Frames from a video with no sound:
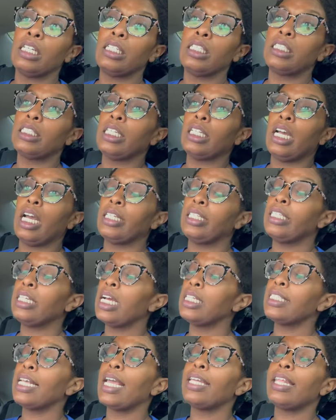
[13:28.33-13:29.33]
I didn't say that. I did
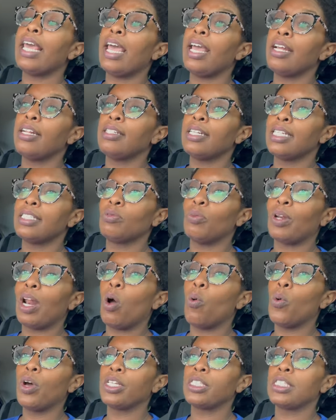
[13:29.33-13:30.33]
not say that. That's what
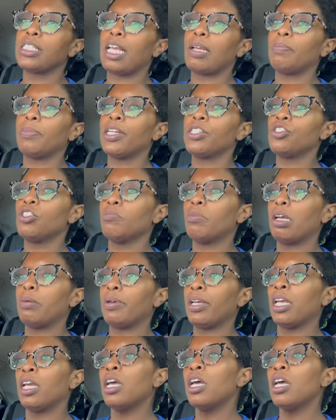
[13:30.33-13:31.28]
I wanted to say. Bless you, baby.